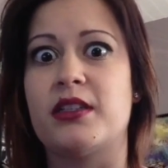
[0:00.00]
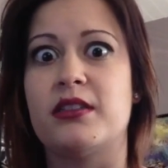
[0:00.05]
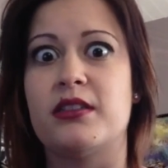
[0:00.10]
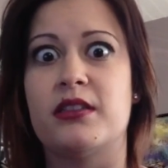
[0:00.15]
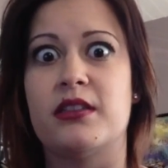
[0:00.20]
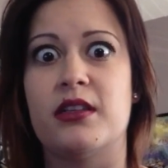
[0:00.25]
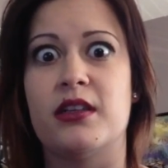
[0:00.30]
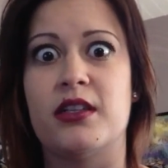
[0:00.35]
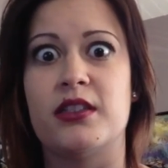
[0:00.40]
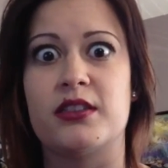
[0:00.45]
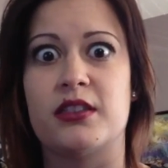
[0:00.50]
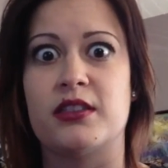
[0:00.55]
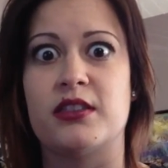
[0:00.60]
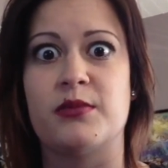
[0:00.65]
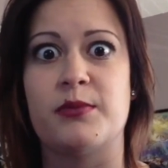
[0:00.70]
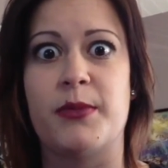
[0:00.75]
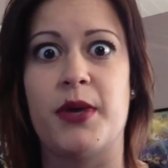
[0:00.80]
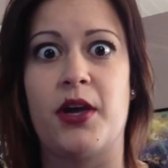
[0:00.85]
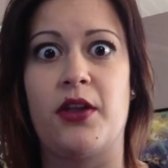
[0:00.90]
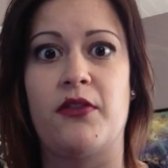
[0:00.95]
Gosh, it's a
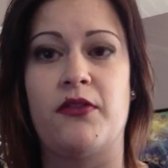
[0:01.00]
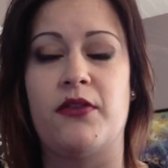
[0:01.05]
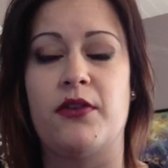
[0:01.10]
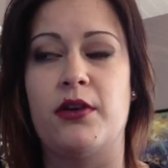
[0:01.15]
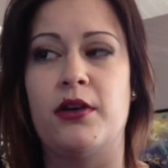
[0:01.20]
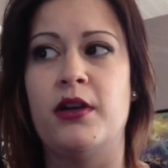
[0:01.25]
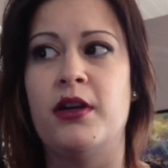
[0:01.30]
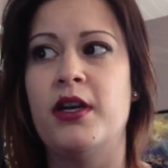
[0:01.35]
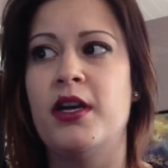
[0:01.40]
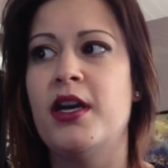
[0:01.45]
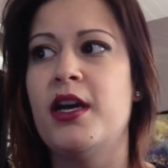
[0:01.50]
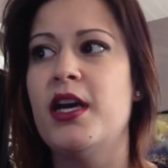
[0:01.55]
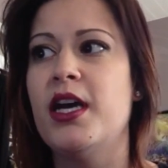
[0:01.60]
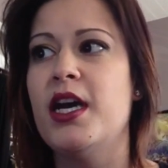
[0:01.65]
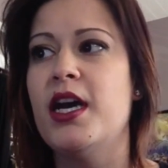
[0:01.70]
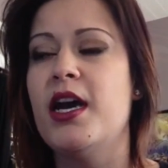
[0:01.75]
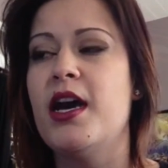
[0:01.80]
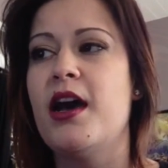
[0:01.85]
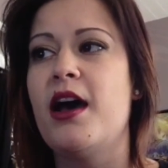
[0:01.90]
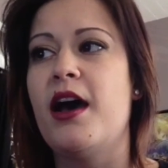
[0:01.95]
mouthful.
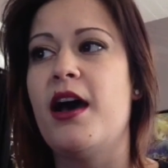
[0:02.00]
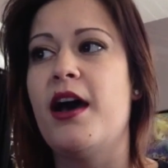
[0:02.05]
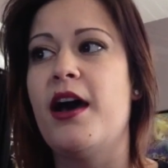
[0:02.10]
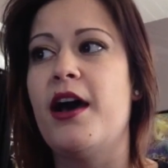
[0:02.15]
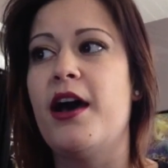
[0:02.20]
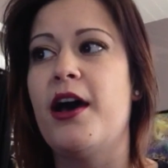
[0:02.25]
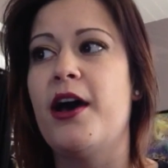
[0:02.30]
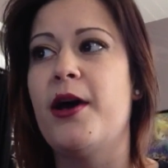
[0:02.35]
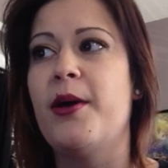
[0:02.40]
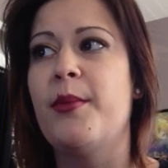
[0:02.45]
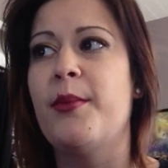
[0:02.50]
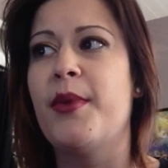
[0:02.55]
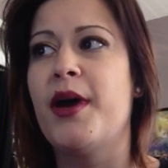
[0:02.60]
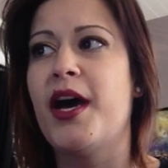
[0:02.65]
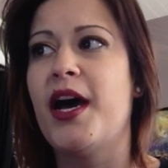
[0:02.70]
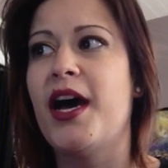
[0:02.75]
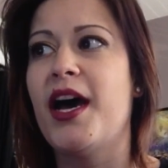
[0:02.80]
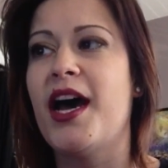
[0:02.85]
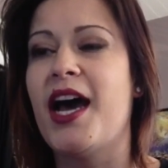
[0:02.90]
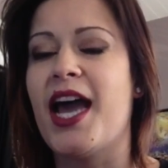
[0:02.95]

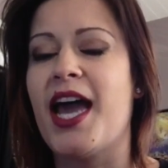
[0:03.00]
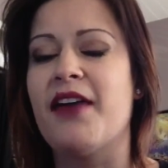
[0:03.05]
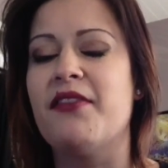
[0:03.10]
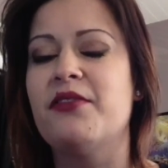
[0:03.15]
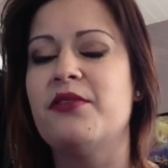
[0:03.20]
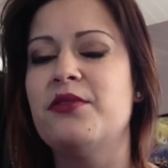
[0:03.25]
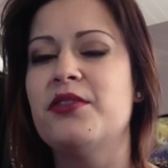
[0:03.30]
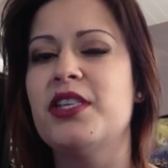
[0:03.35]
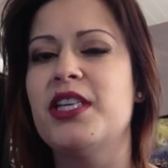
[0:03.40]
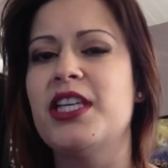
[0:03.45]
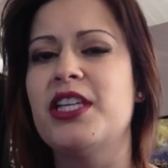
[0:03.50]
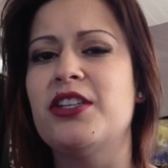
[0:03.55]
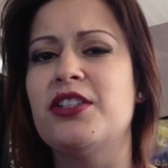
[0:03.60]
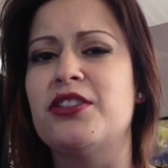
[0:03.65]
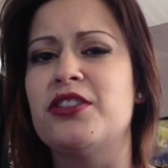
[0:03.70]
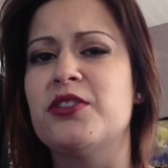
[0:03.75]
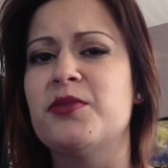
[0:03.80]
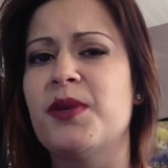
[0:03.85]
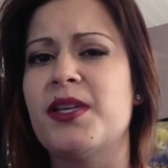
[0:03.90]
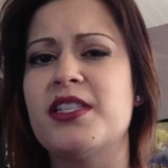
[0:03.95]
I haven't really
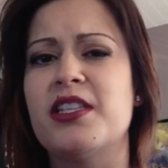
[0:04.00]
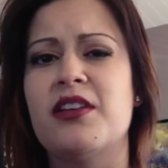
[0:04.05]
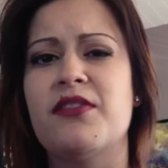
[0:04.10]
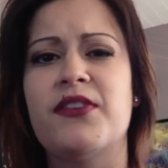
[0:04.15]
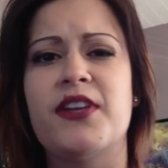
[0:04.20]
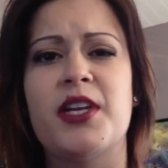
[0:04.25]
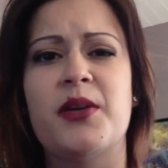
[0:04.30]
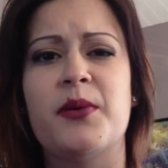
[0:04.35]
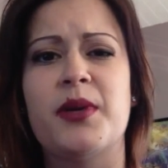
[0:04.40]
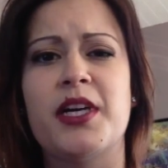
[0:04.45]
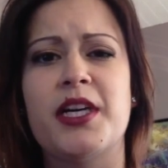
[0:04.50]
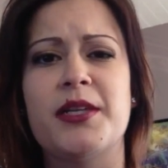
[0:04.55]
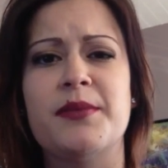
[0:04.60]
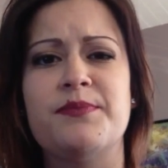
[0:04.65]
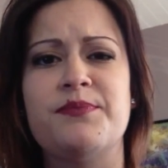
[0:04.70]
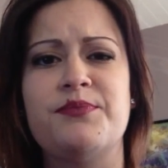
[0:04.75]
introduced myself anywhere.